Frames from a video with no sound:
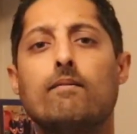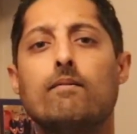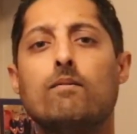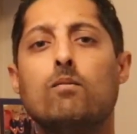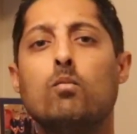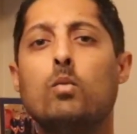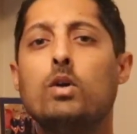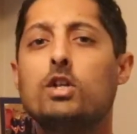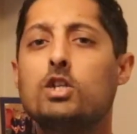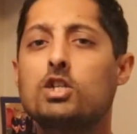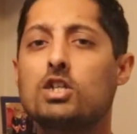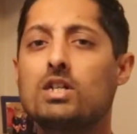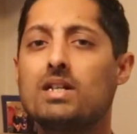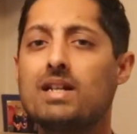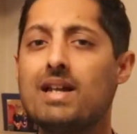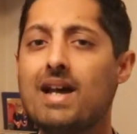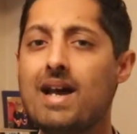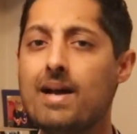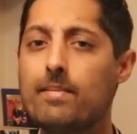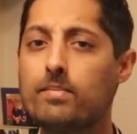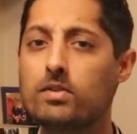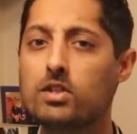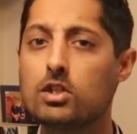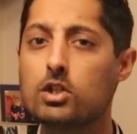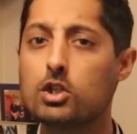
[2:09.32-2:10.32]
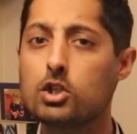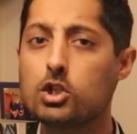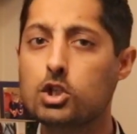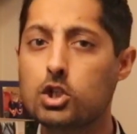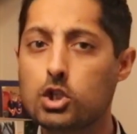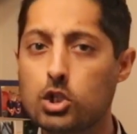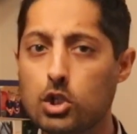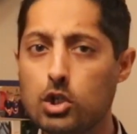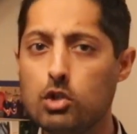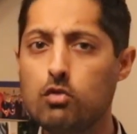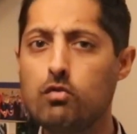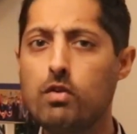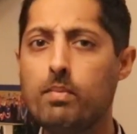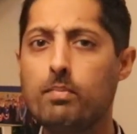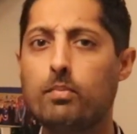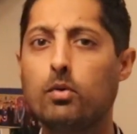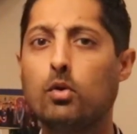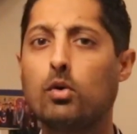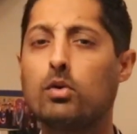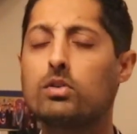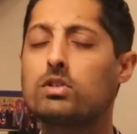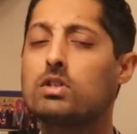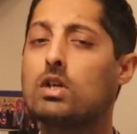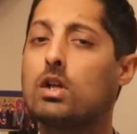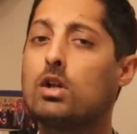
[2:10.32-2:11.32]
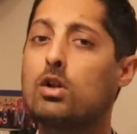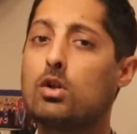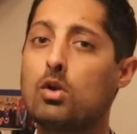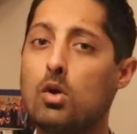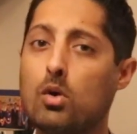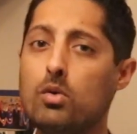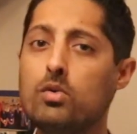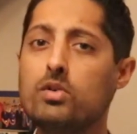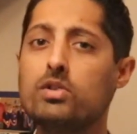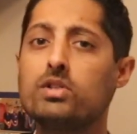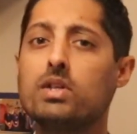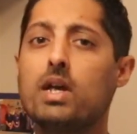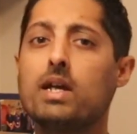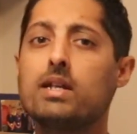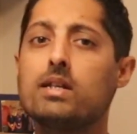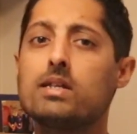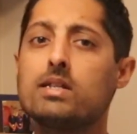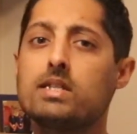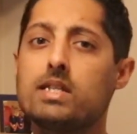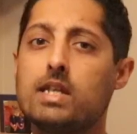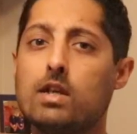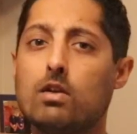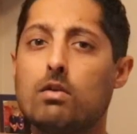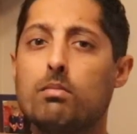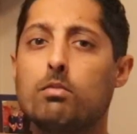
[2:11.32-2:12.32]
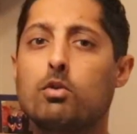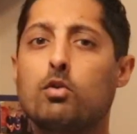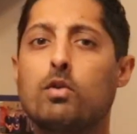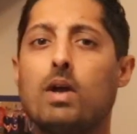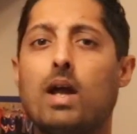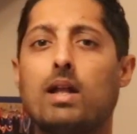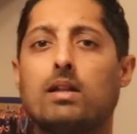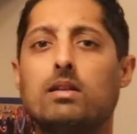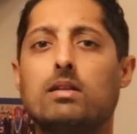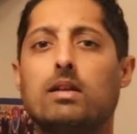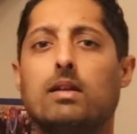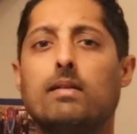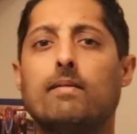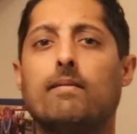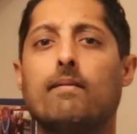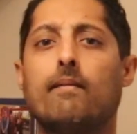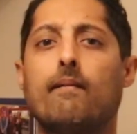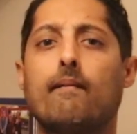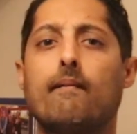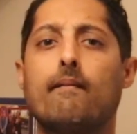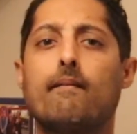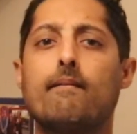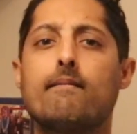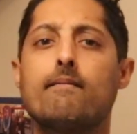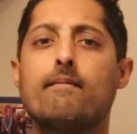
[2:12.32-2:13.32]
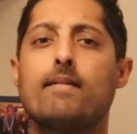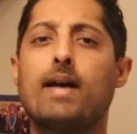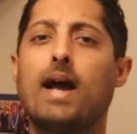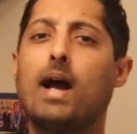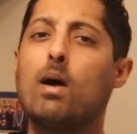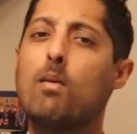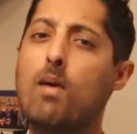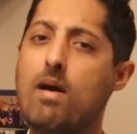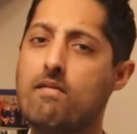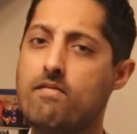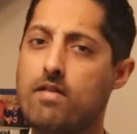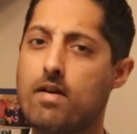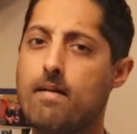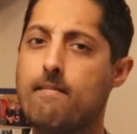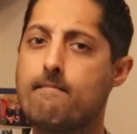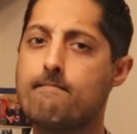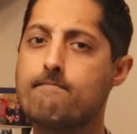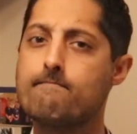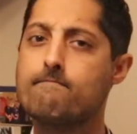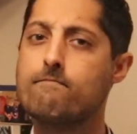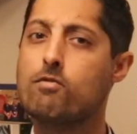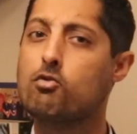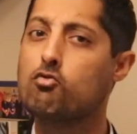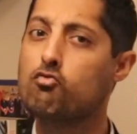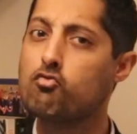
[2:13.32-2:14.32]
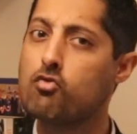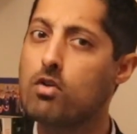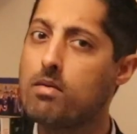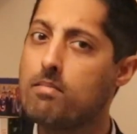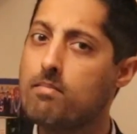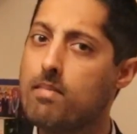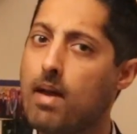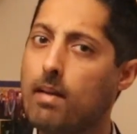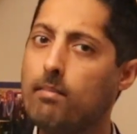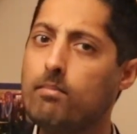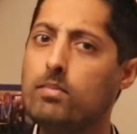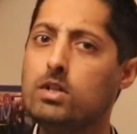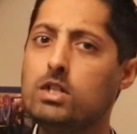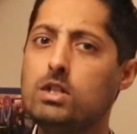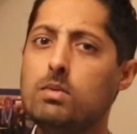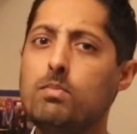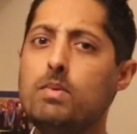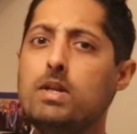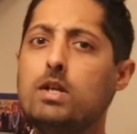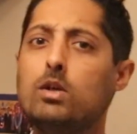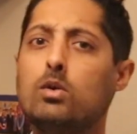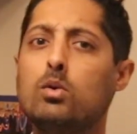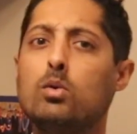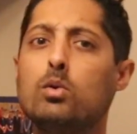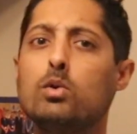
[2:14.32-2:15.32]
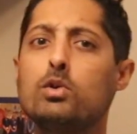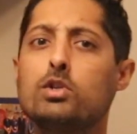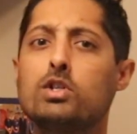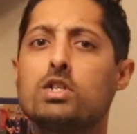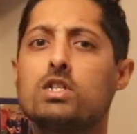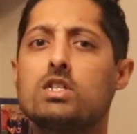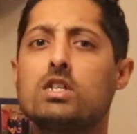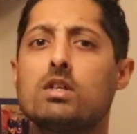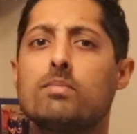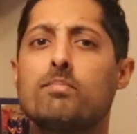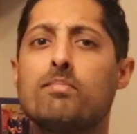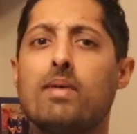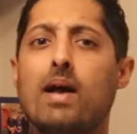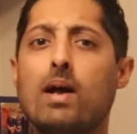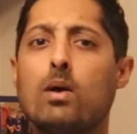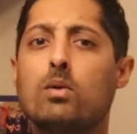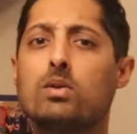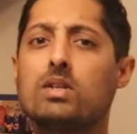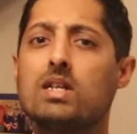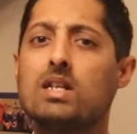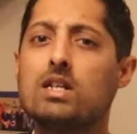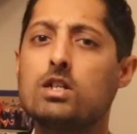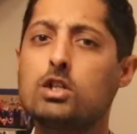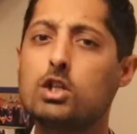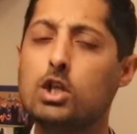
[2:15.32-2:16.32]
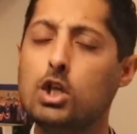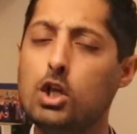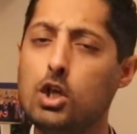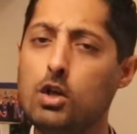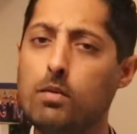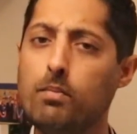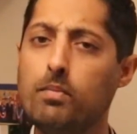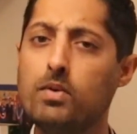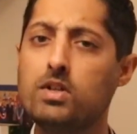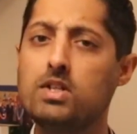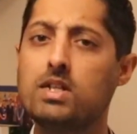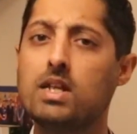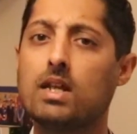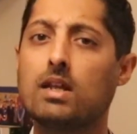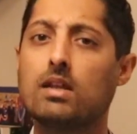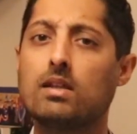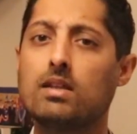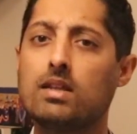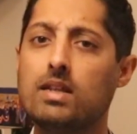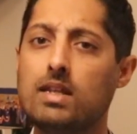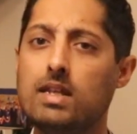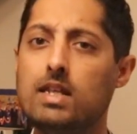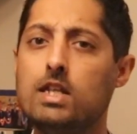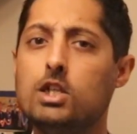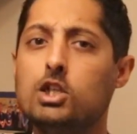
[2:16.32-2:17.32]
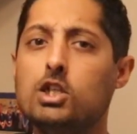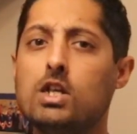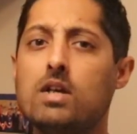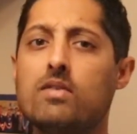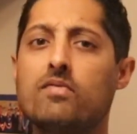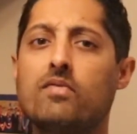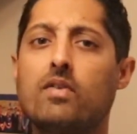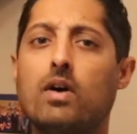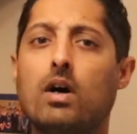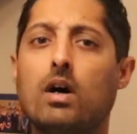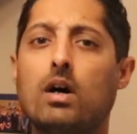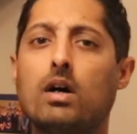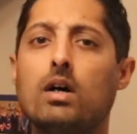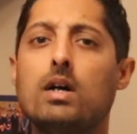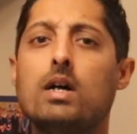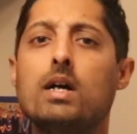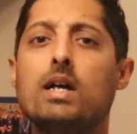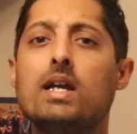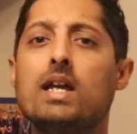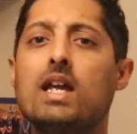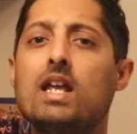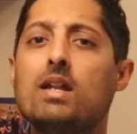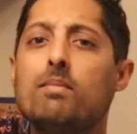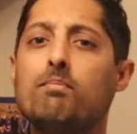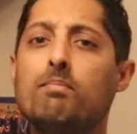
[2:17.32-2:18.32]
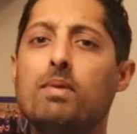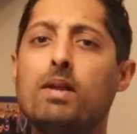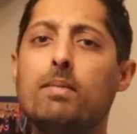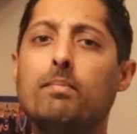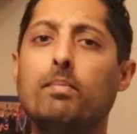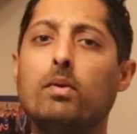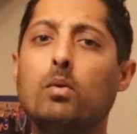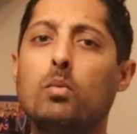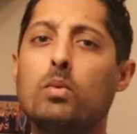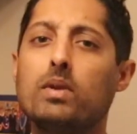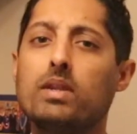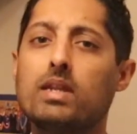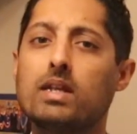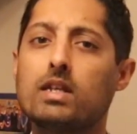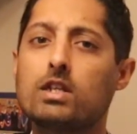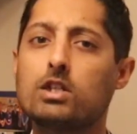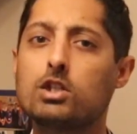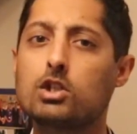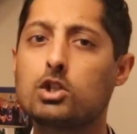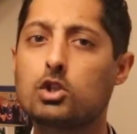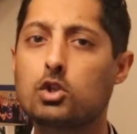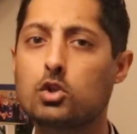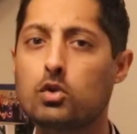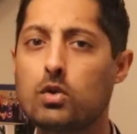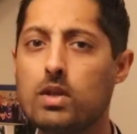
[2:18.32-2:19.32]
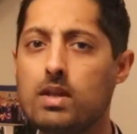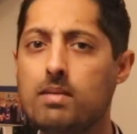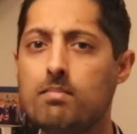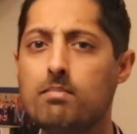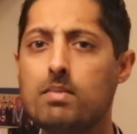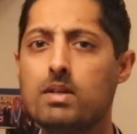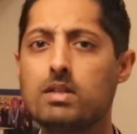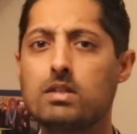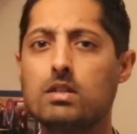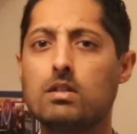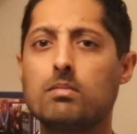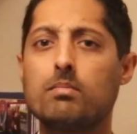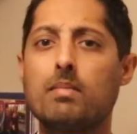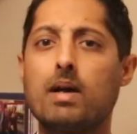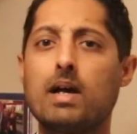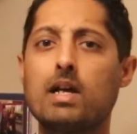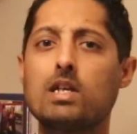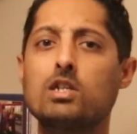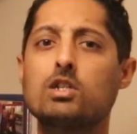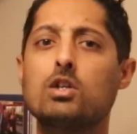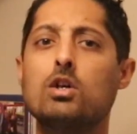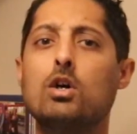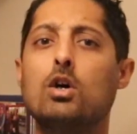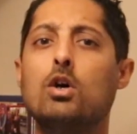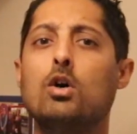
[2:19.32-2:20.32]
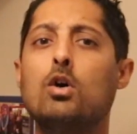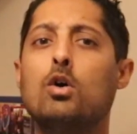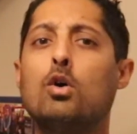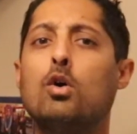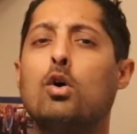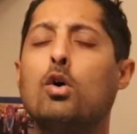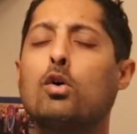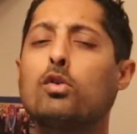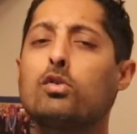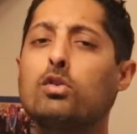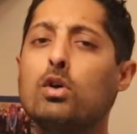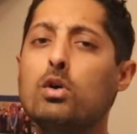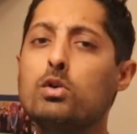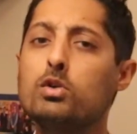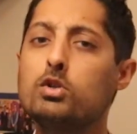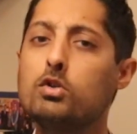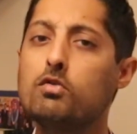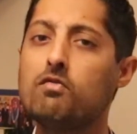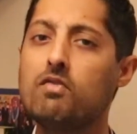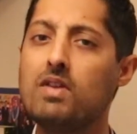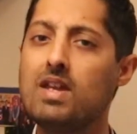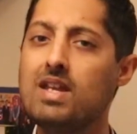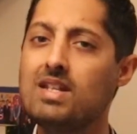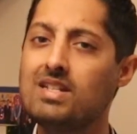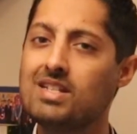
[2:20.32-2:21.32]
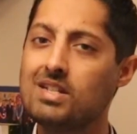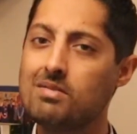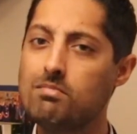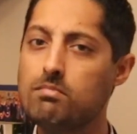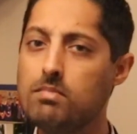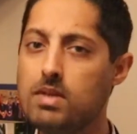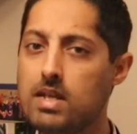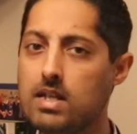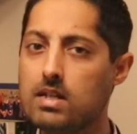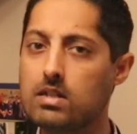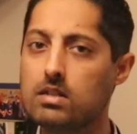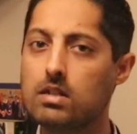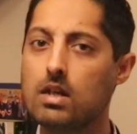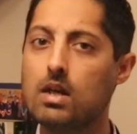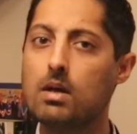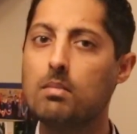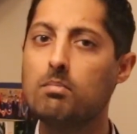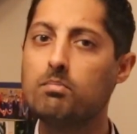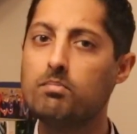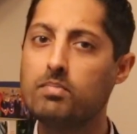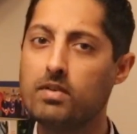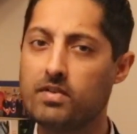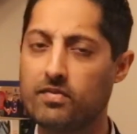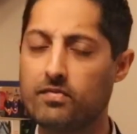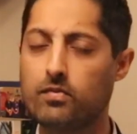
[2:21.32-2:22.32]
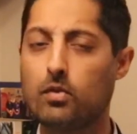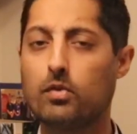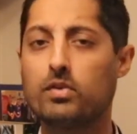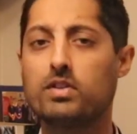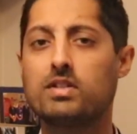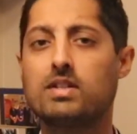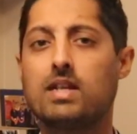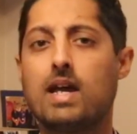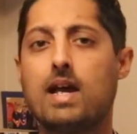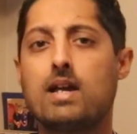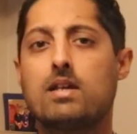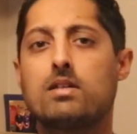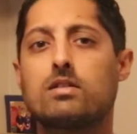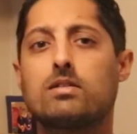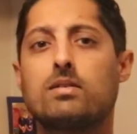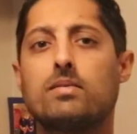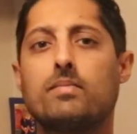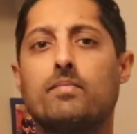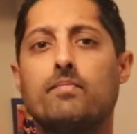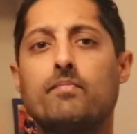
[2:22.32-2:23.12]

which labs should report alongside a serum creatinine. However, remember to be cautious about interpreting the eGFR in people with extreme muscle mass or those who've eaten meat before the test.